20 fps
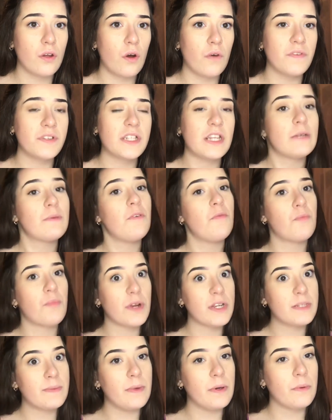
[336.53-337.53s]
Obviously with
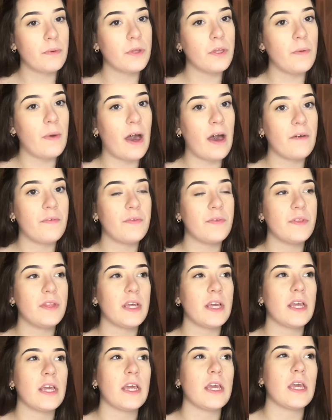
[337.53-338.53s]
breast milk you have
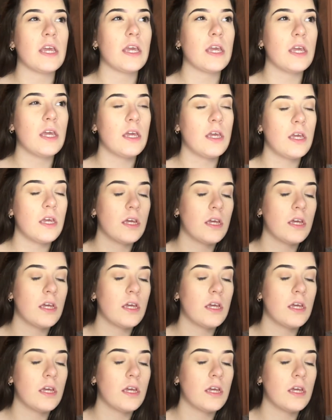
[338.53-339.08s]
the,